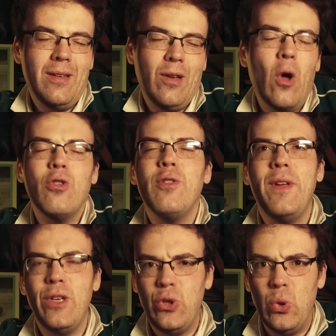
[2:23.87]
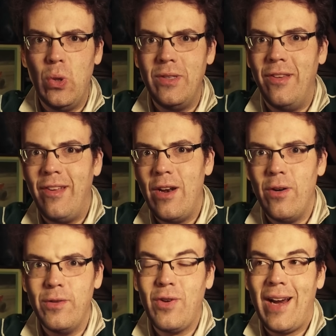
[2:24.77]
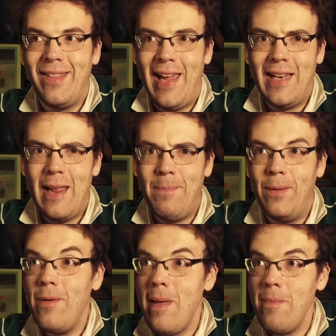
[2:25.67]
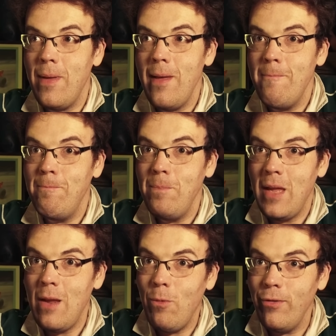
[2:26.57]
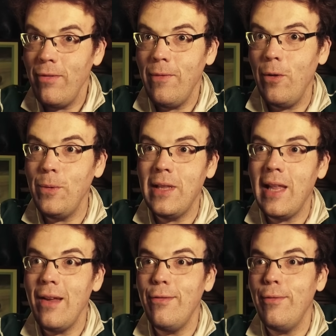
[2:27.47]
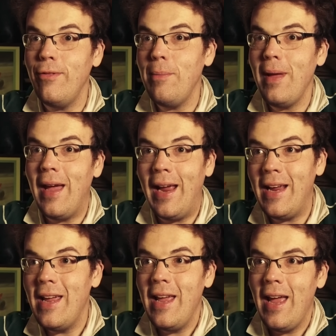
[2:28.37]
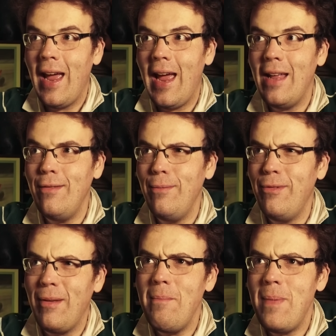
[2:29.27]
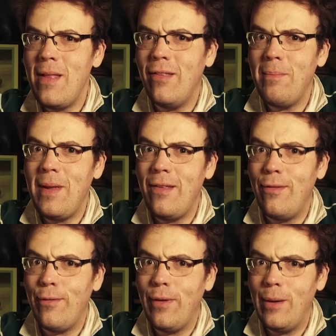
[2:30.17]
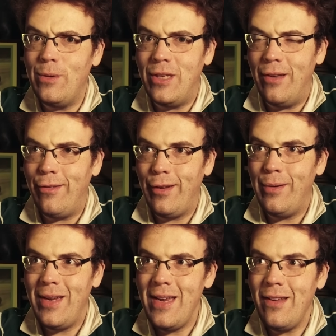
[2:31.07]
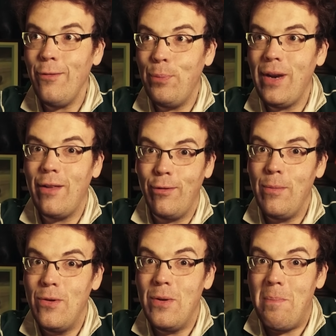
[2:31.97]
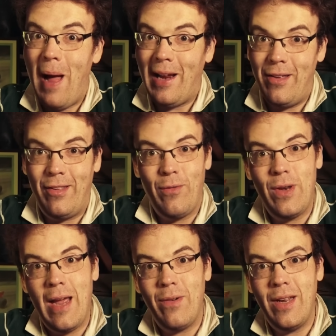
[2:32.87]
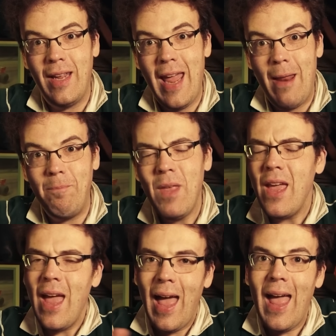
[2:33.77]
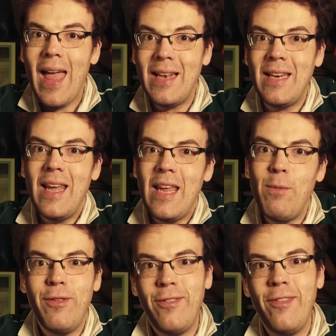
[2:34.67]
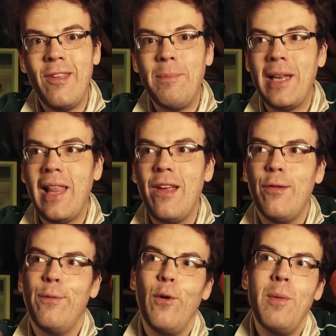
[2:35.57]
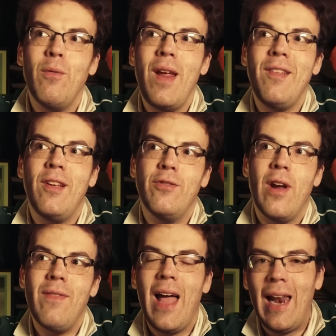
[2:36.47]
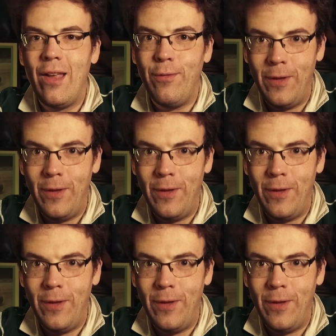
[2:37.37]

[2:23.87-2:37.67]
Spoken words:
controversial designer of tracks lately, but remember, he was involved with the likes of Sepang and some bits and pieces of Kota, so he does put out some good bangers every now and again. And he was assisted by the likes of former racing driver Alex